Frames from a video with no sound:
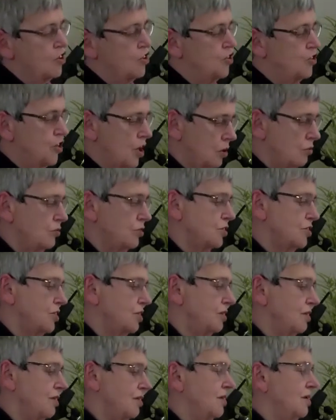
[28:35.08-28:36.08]
Don't
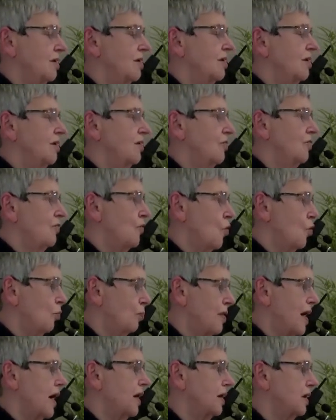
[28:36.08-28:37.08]
fall
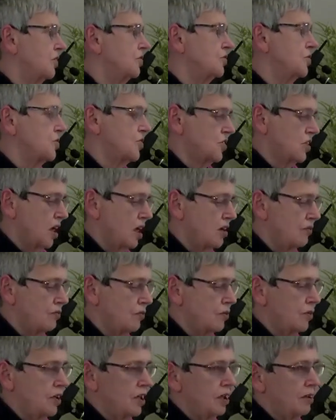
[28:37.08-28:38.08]
back into
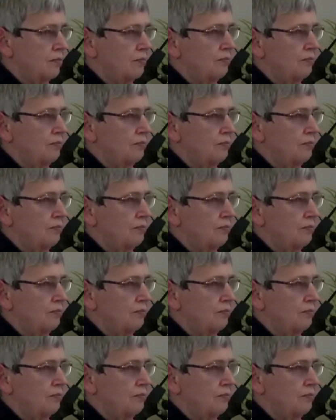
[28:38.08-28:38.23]
slavery.